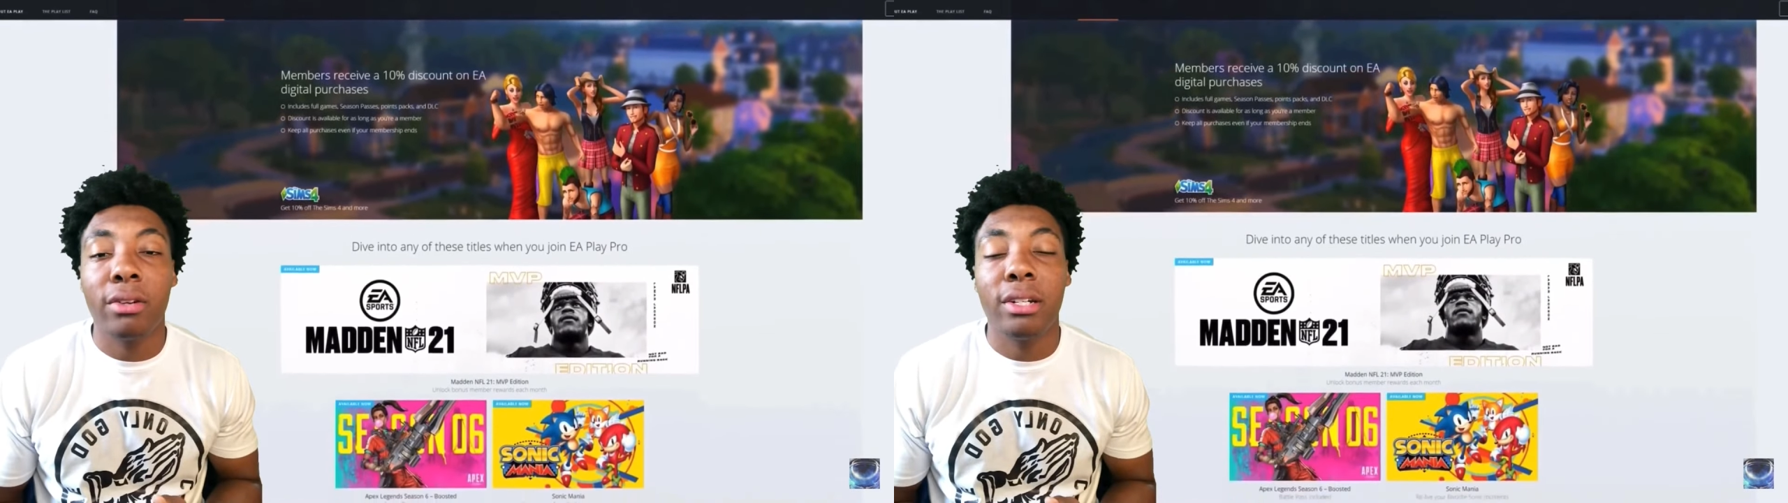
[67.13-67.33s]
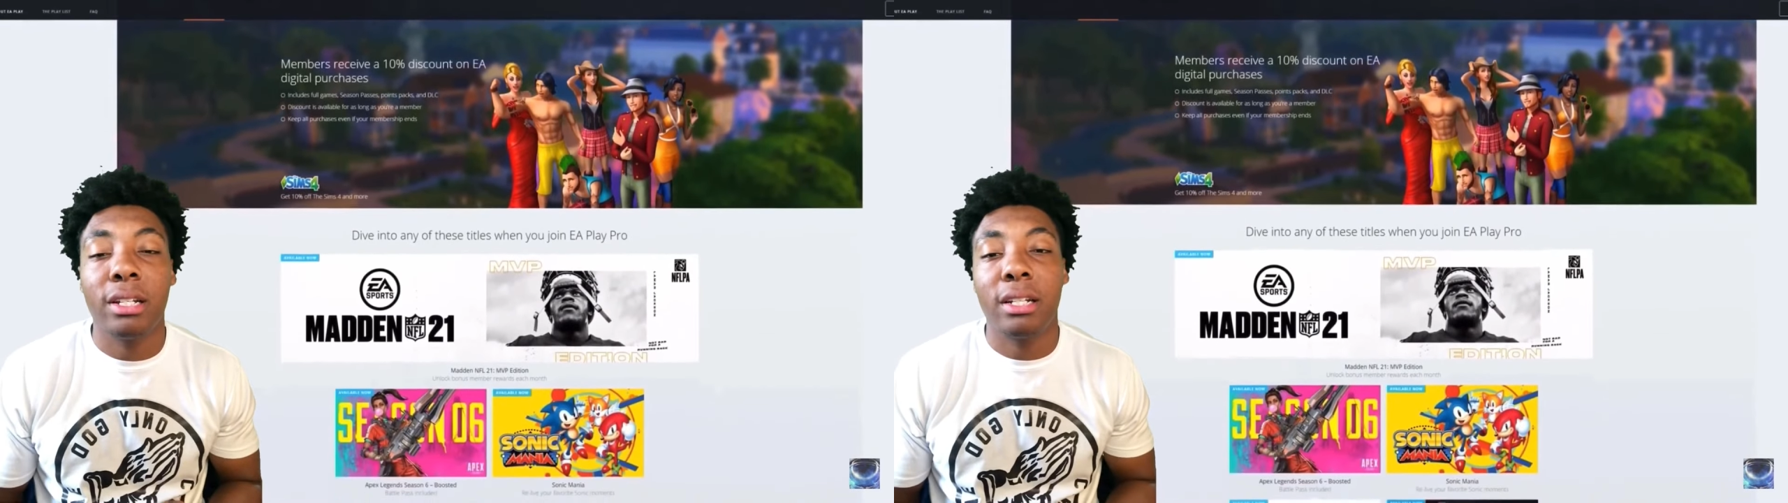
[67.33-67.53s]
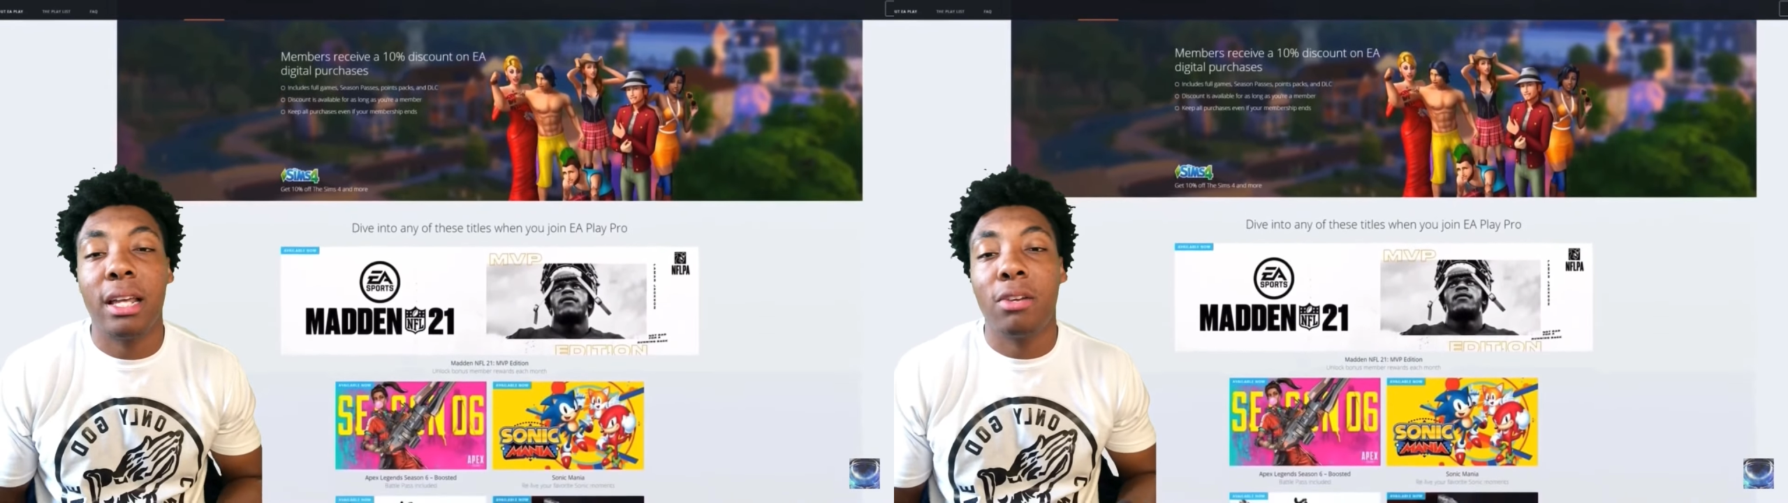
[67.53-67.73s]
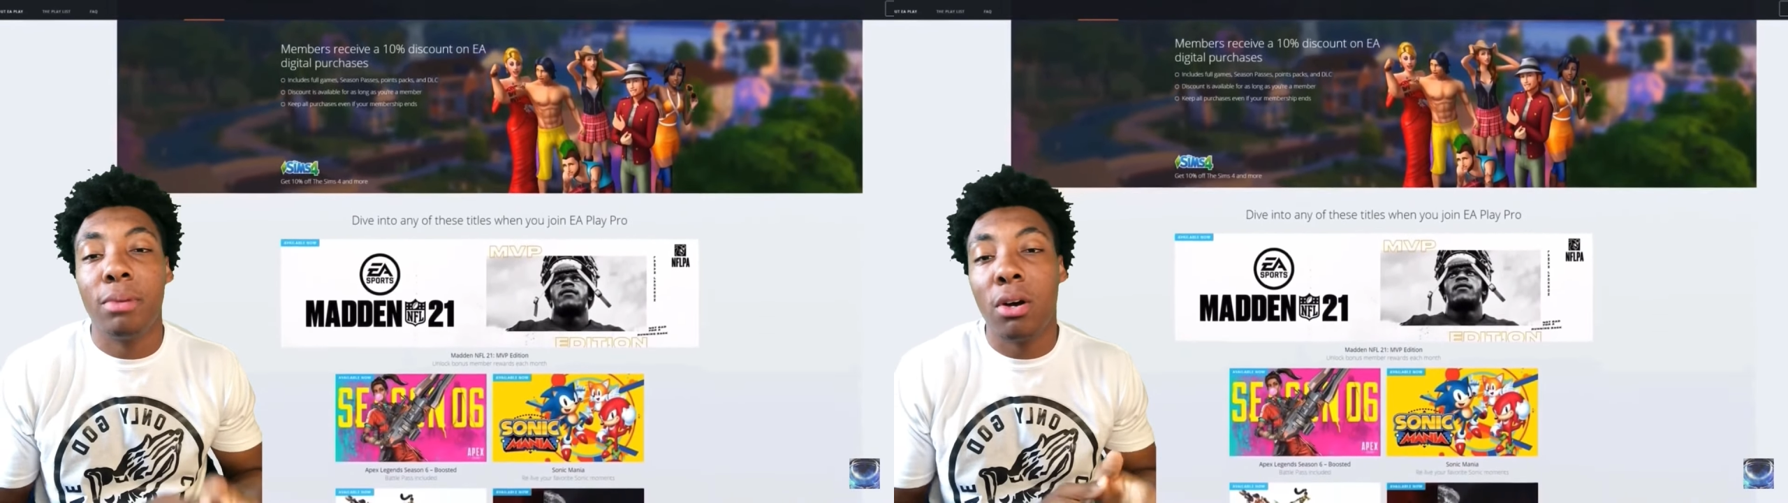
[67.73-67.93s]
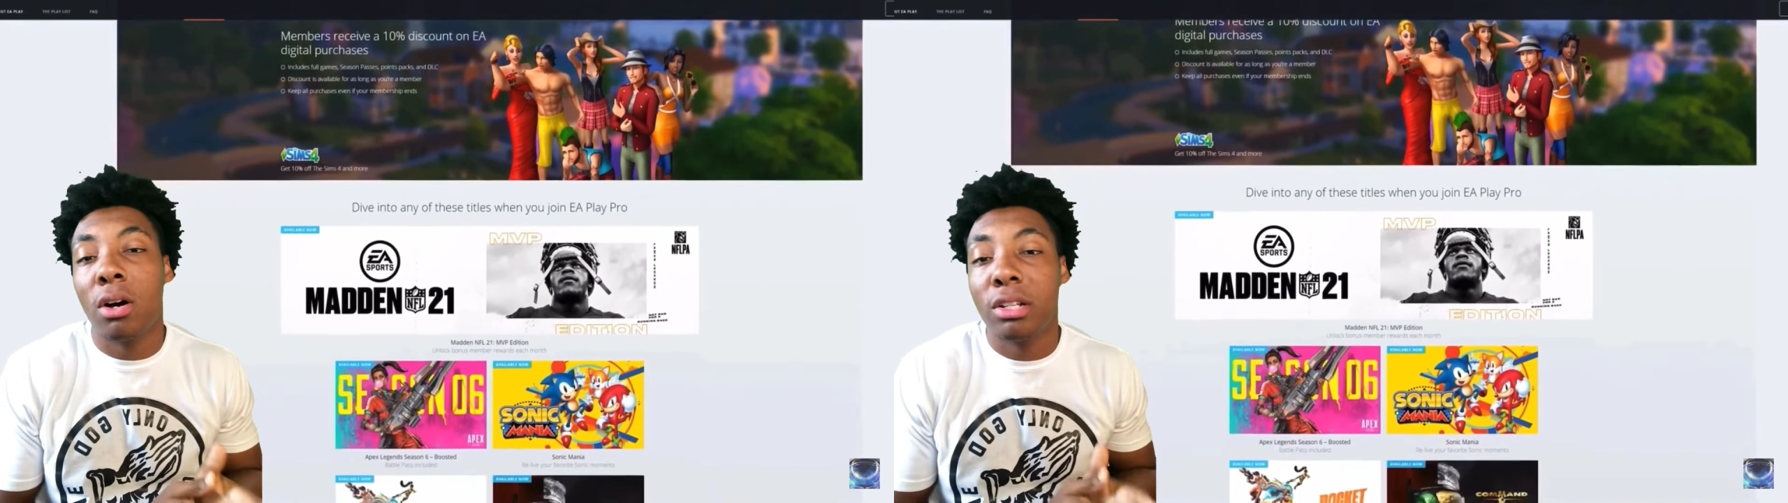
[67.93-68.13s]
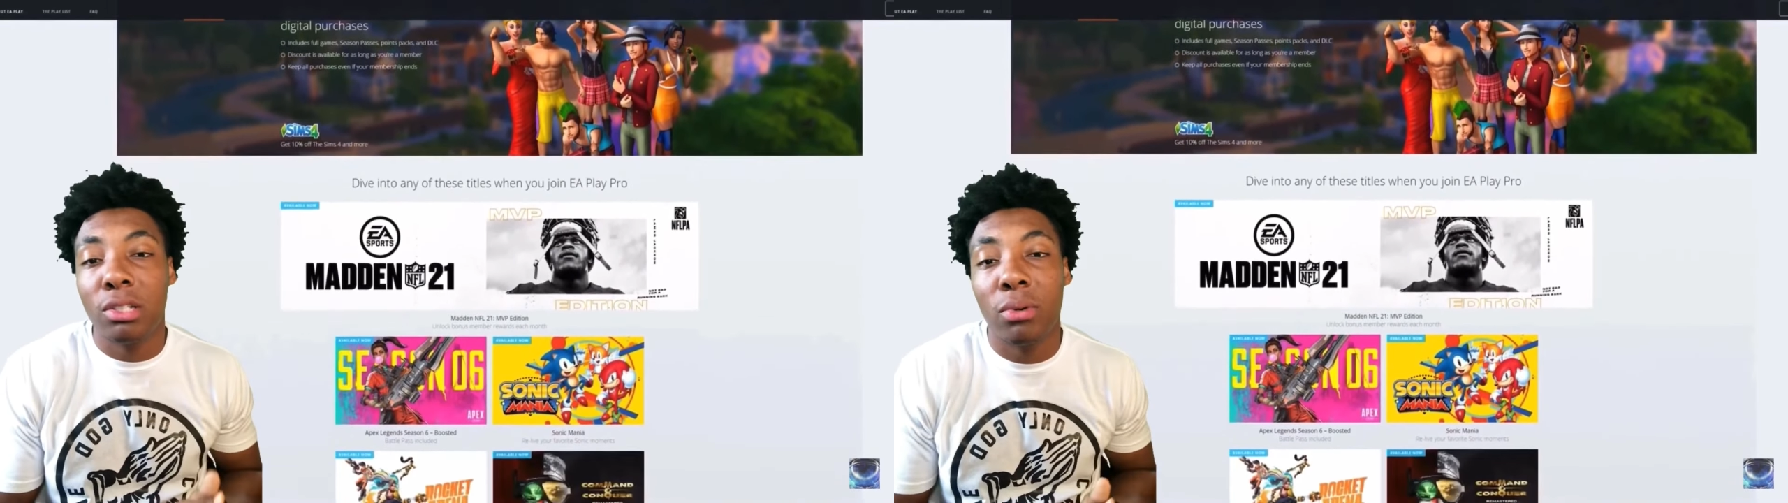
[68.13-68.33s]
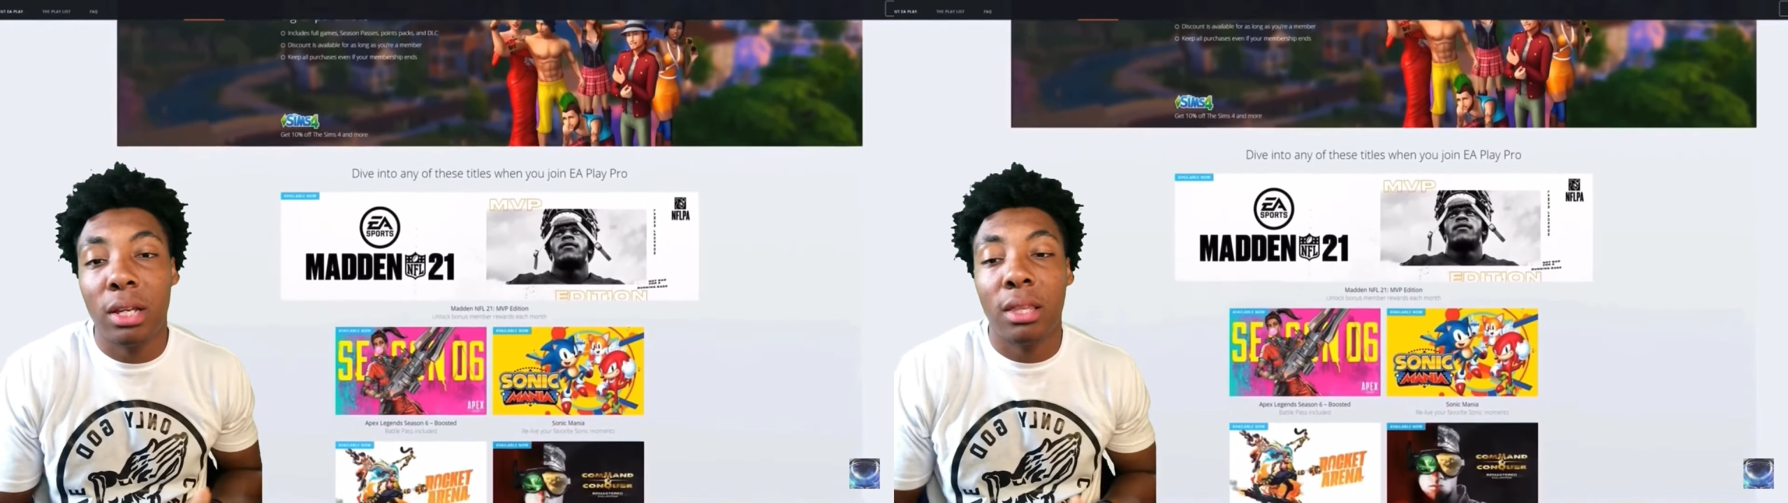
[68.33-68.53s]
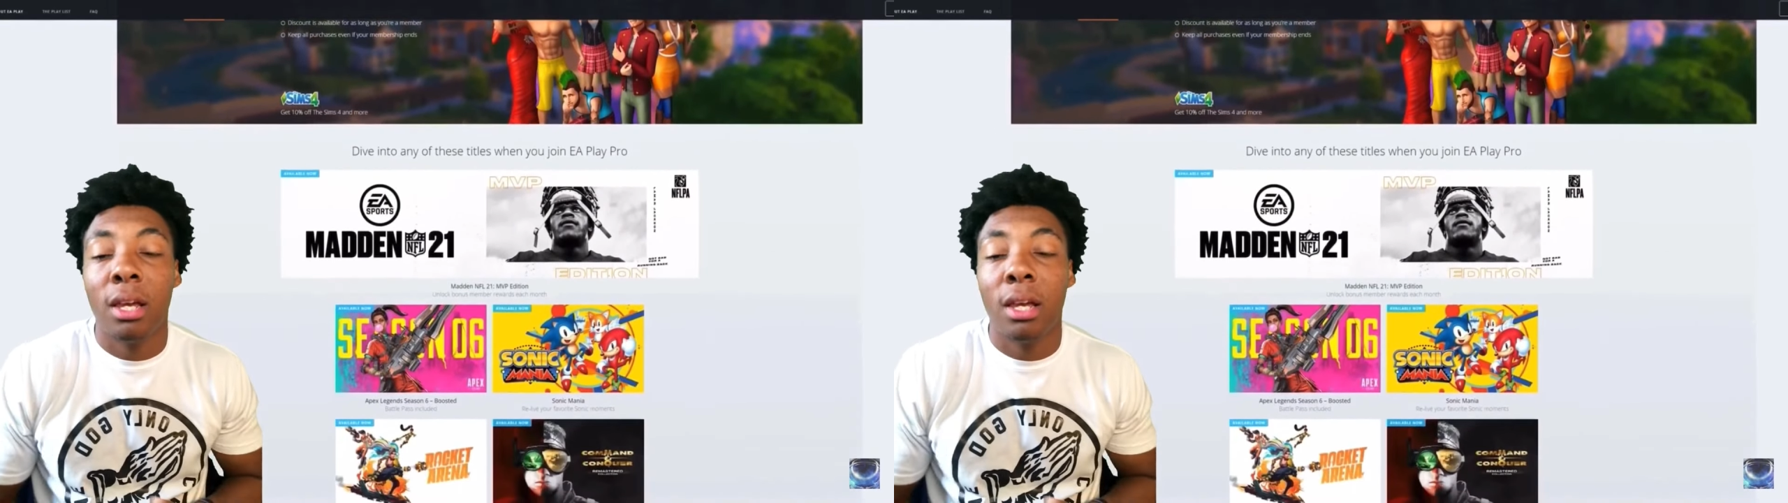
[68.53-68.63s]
edition, that'll be August 20th.